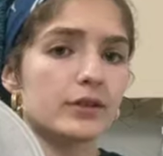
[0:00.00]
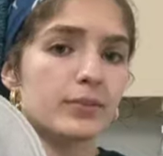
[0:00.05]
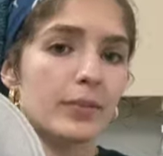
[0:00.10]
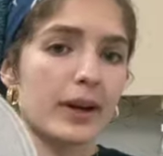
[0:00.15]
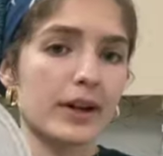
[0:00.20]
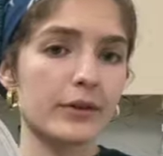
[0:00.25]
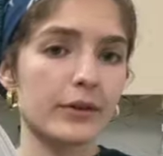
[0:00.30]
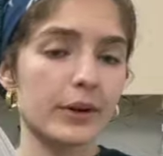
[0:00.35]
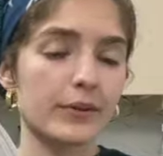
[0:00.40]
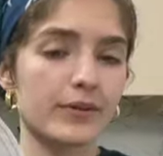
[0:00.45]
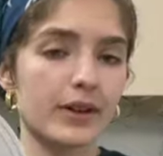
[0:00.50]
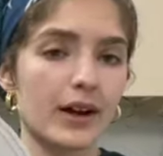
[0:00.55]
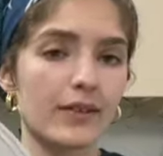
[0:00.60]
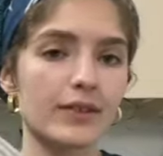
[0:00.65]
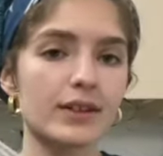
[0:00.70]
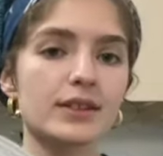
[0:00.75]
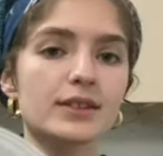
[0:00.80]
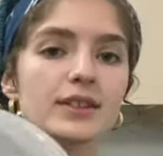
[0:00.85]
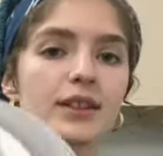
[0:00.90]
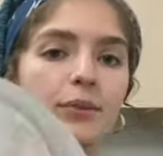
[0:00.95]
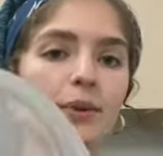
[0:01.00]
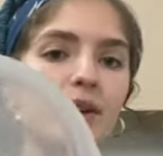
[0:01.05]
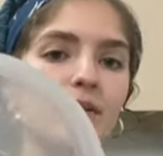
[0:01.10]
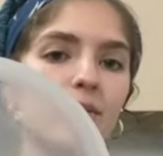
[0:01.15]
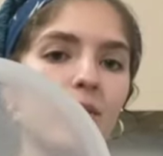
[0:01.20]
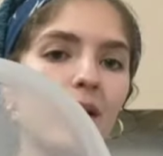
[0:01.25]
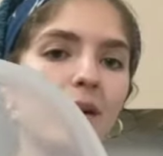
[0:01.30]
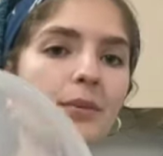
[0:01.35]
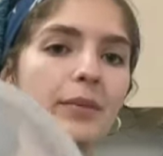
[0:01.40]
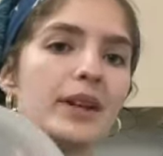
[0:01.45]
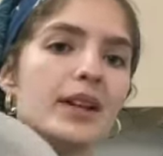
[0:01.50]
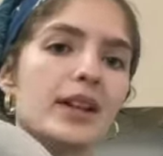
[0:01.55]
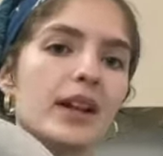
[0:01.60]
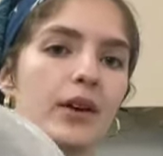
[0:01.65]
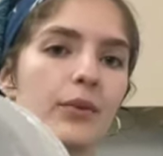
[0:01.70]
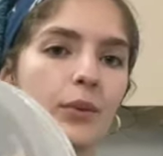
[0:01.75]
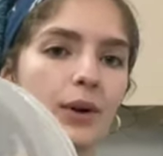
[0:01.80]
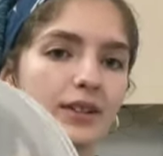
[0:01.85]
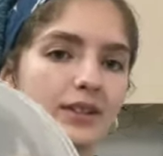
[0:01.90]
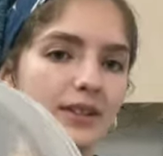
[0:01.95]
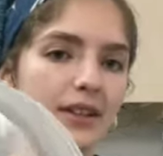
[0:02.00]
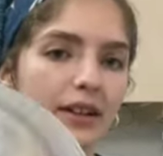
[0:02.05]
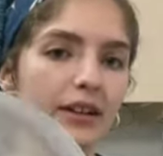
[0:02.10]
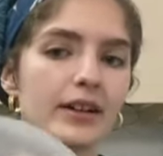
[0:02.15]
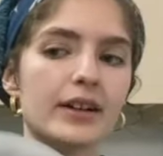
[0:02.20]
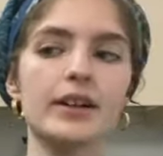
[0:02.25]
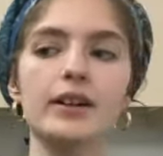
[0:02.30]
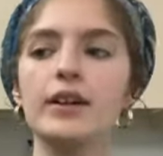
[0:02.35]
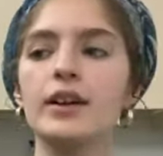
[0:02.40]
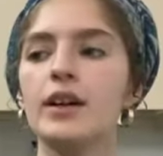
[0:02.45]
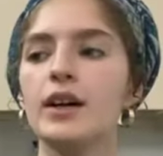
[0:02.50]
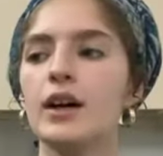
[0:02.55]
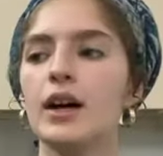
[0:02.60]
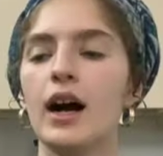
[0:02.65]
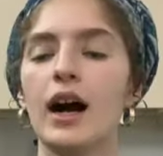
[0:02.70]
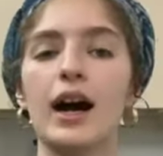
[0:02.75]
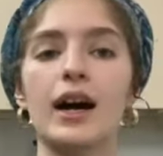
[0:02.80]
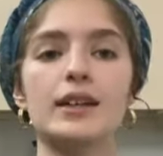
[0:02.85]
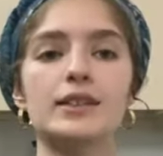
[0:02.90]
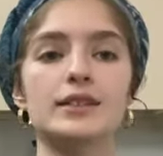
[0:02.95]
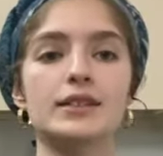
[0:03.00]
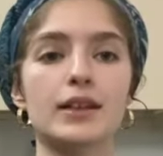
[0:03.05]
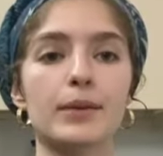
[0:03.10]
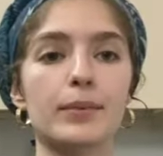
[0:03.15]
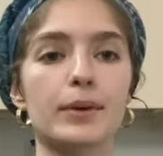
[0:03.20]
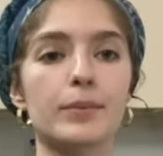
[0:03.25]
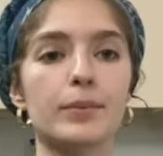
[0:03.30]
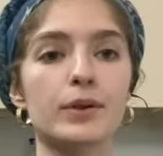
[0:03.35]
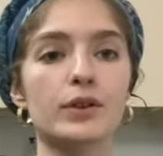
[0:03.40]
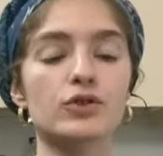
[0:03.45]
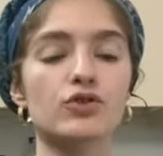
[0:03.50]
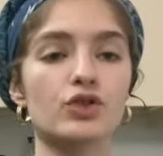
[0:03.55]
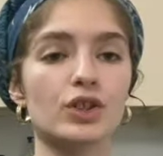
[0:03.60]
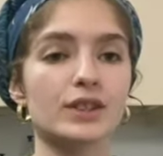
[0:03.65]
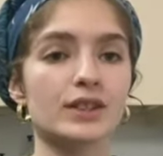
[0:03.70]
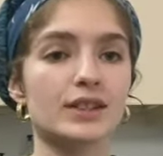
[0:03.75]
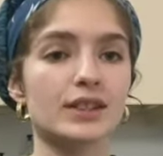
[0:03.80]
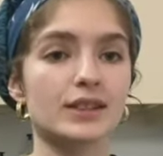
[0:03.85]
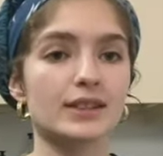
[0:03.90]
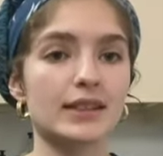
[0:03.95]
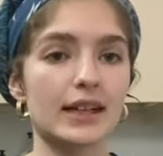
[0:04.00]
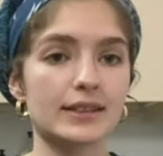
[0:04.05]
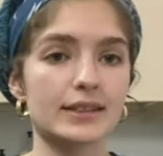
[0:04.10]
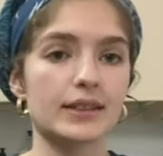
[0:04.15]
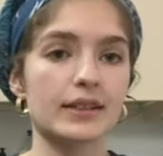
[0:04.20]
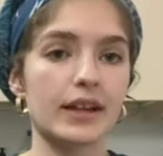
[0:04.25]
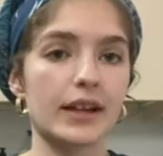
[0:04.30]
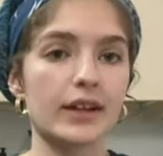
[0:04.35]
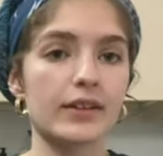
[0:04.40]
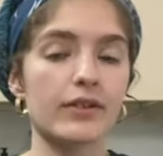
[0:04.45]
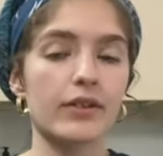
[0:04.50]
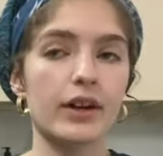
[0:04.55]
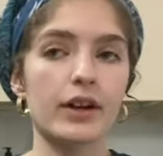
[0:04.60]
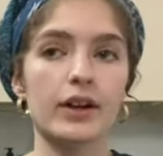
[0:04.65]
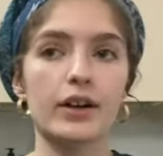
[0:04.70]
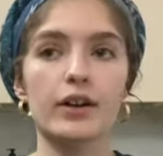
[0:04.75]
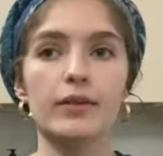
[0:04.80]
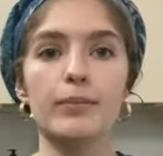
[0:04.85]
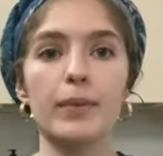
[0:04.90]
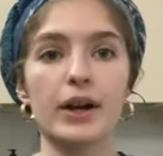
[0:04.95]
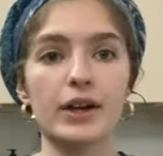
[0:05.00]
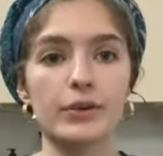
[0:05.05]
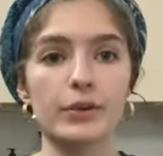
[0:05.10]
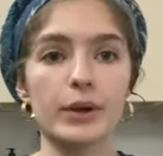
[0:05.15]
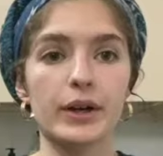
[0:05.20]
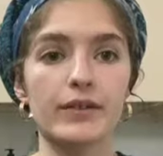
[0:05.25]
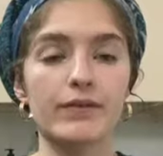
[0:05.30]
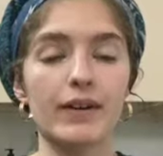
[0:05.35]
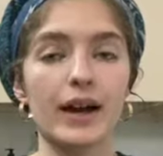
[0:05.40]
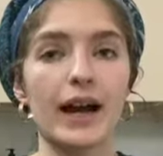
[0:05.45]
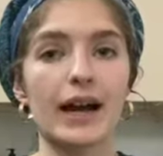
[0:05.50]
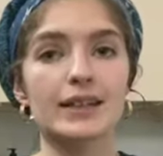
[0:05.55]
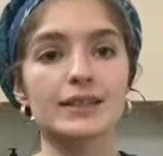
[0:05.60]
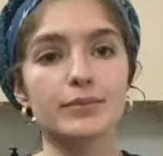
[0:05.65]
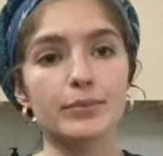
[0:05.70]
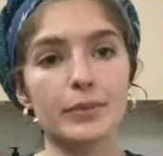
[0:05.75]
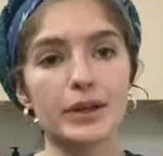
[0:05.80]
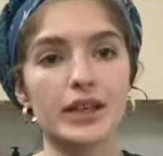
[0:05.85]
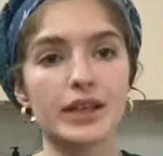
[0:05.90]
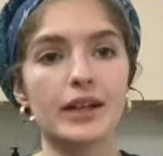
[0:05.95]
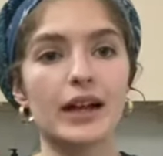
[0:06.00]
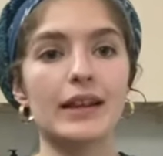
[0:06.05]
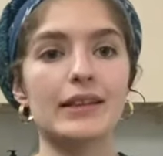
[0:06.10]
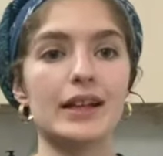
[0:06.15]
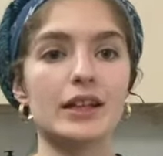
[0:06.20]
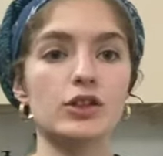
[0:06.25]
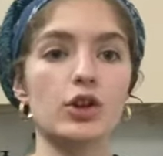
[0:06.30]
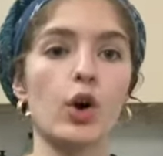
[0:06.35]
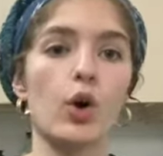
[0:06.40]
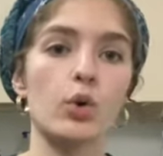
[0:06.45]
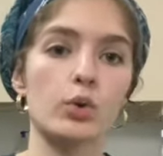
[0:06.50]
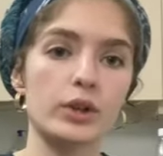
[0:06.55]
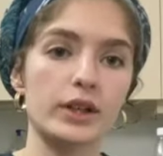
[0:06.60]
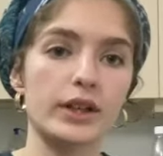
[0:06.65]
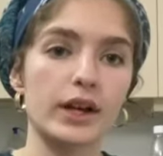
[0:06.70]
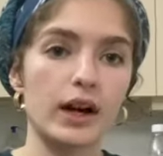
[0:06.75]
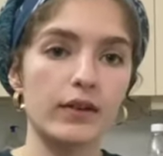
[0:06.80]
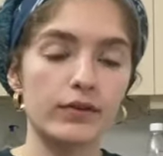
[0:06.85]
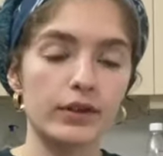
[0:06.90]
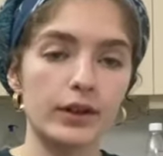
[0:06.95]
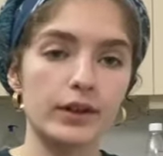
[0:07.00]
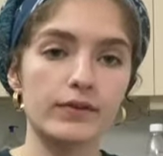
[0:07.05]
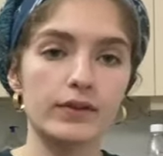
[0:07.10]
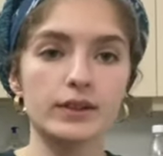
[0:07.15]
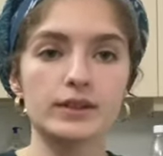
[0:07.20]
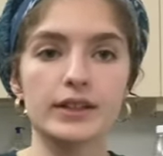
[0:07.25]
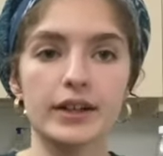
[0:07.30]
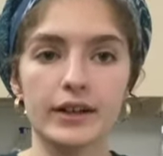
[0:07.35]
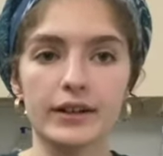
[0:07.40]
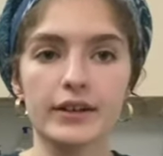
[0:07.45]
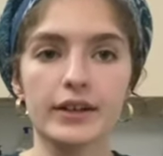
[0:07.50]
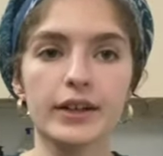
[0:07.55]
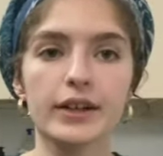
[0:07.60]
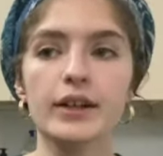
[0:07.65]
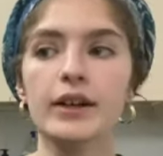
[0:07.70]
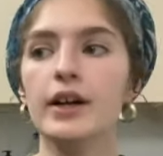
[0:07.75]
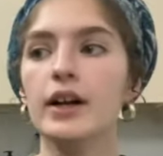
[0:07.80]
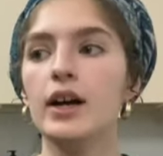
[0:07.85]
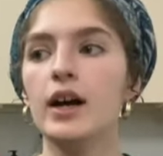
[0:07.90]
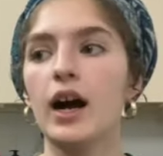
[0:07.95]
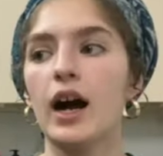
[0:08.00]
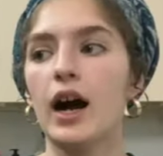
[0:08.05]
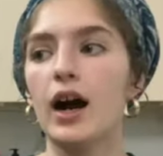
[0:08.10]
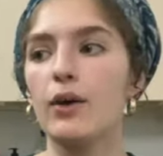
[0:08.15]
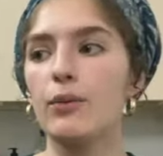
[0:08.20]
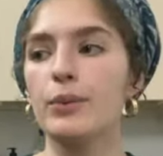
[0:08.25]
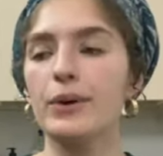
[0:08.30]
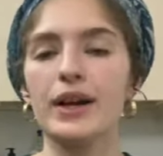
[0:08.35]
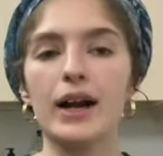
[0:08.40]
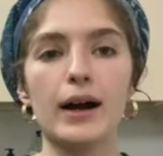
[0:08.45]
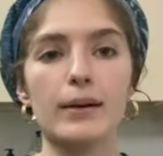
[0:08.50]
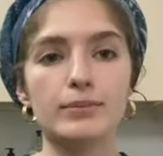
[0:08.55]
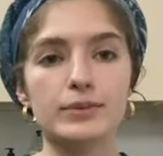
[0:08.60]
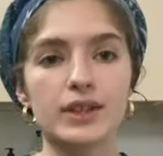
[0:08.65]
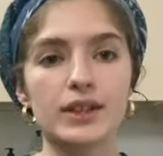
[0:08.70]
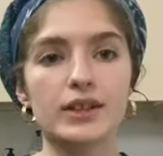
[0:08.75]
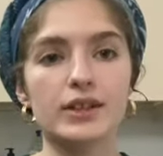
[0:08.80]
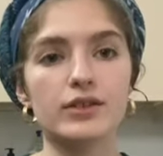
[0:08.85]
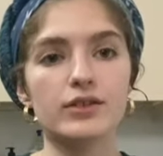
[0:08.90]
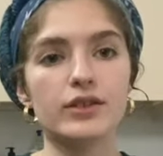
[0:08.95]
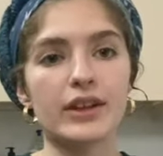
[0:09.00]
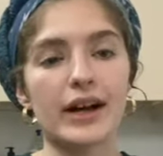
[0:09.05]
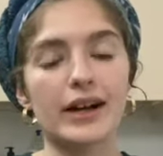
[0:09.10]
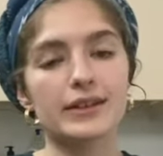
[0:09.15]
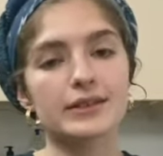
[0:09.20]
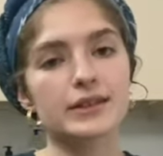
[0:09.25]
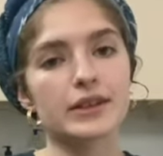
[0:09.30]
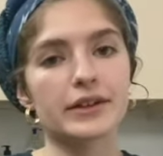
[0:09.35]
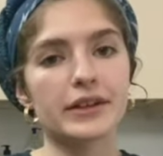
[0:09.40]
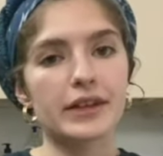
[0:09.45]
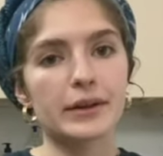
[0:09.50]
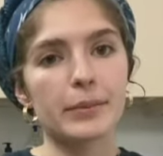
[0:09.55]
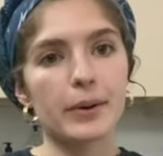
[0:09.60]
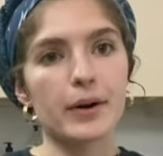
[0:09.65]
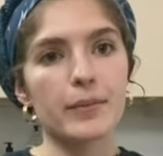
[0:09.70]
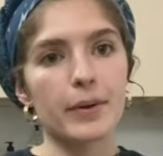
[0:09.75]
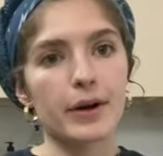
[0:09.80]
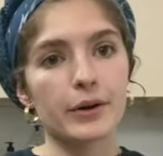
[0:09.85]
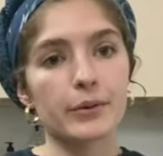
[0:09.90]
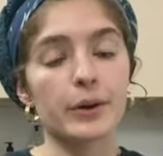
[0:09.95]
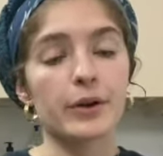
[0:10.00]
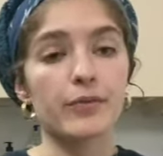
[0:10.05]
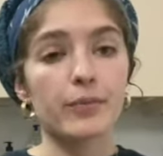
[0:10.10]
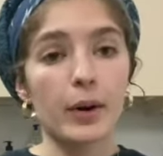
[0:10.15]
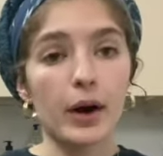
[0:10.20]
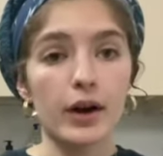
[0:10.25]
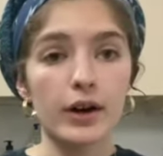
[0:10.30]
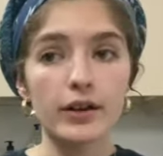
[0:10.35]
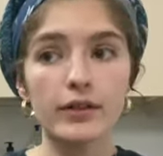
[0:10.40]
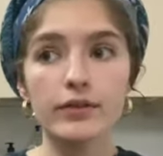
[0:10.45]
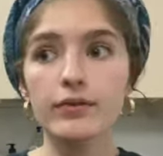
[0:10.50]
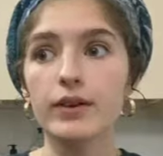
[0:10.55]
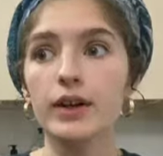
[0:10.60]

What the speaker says: microwave covers, and we have one meat and one dairy. Some people just designate their microwave as meat and then only cover it for dairy. We opted to keep our microwave parv,